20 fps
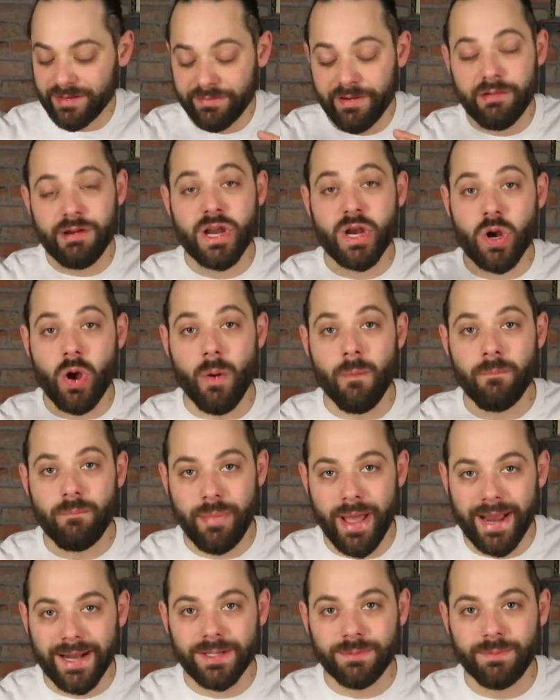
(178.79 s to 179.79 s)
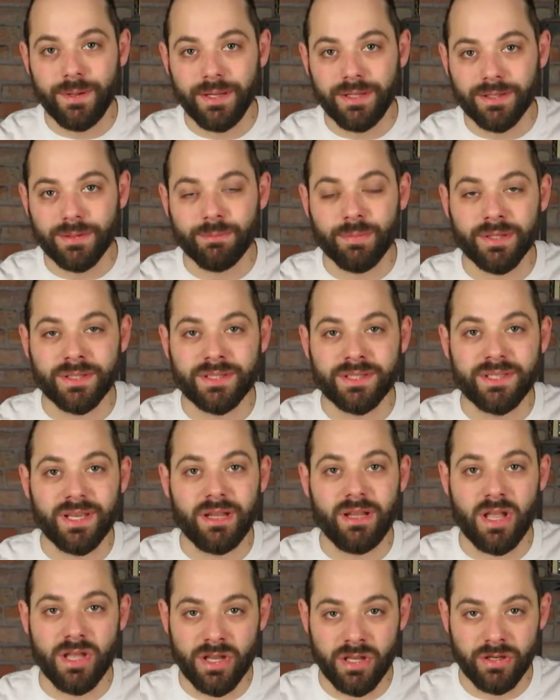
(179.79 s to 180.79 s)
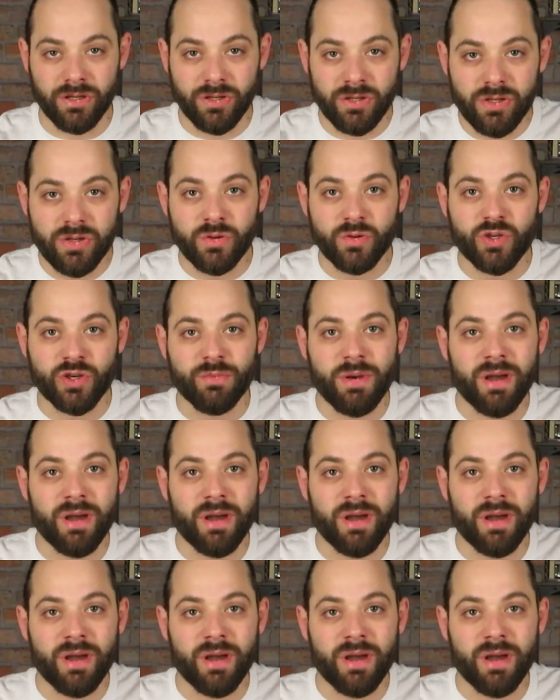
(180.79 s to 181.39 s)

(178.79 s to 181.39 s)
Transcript: a very compact build, but still a huge